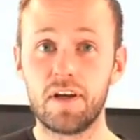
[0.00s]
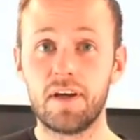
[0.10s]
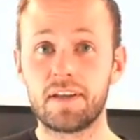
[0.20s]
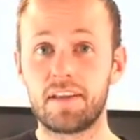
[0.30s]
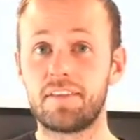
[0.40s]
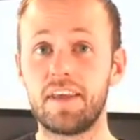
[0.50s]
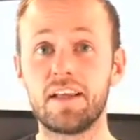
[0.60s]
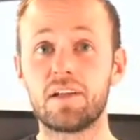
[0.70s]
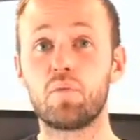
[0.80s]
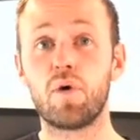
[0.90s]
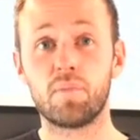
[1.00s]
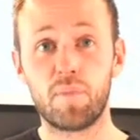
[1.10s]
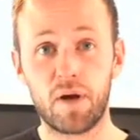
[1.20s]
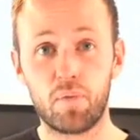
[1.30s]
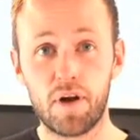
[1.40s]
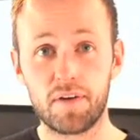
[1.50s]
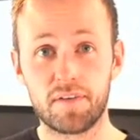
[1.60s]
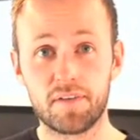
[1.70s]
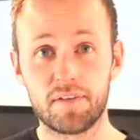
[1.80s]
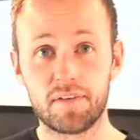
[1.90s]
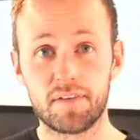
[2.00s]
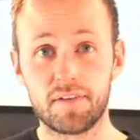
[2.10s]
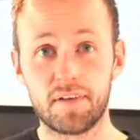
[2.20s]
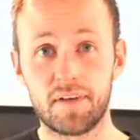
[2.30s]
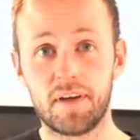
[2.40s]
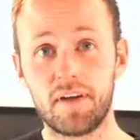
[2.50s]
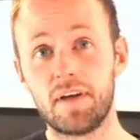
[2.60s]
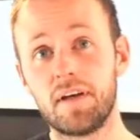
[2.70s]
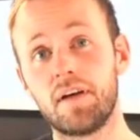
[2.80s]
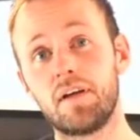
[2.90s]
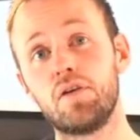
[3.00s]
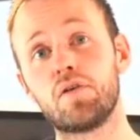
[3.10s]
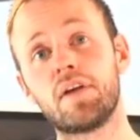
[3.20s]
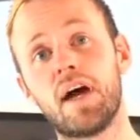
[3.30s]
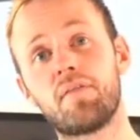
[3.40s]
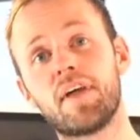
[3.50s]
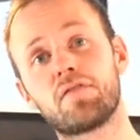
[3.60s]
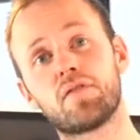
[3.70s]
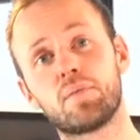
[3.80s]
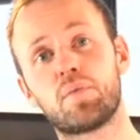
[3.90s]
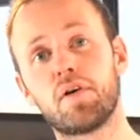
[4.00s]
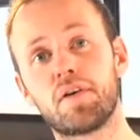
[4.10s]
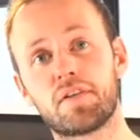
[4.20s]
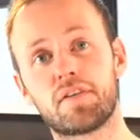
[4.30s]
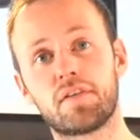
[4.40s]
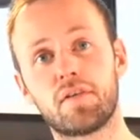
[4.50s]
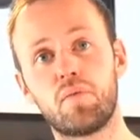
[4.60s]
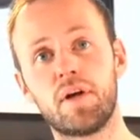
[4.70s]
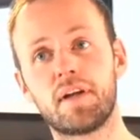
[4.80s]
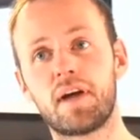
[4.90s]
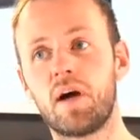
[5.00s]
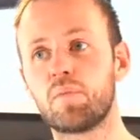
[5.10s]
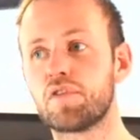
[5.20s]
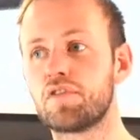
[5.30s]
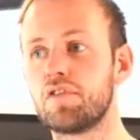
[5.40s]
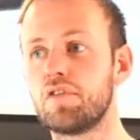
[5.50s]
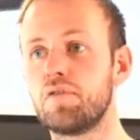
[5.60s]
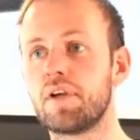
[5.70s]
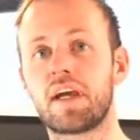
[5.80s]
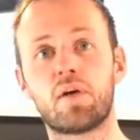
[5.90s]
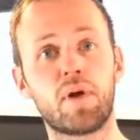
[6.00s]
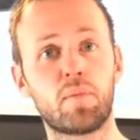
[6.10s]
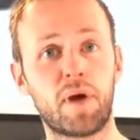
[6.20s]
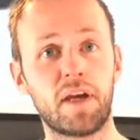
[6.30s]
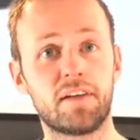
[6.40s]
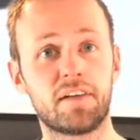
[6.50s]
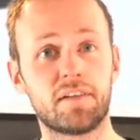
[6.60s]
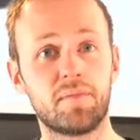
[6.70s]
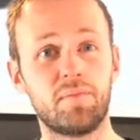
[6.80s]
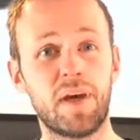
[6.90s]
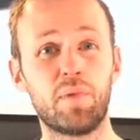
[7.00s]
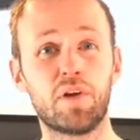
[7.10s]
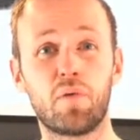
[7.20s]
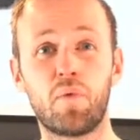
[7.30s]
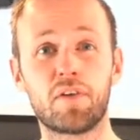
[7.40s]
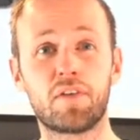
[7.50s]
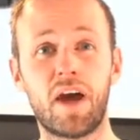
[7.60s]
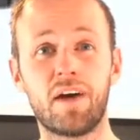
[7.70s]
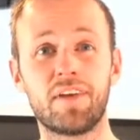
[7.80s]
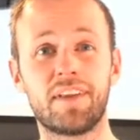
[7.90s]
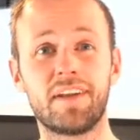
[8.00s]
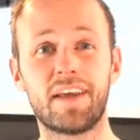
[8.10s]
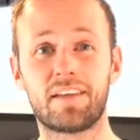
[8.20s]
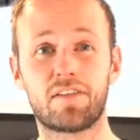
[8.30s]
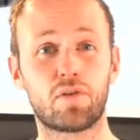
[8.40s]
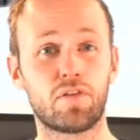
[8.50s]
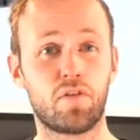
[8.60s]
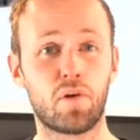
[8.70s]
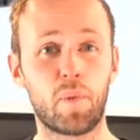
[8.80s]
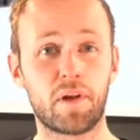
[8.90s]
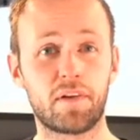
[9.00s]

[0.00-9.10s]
than seeing them one by one. You could have that for the products. When it comes to the career page, maybe you don't want to have it in that sort of format.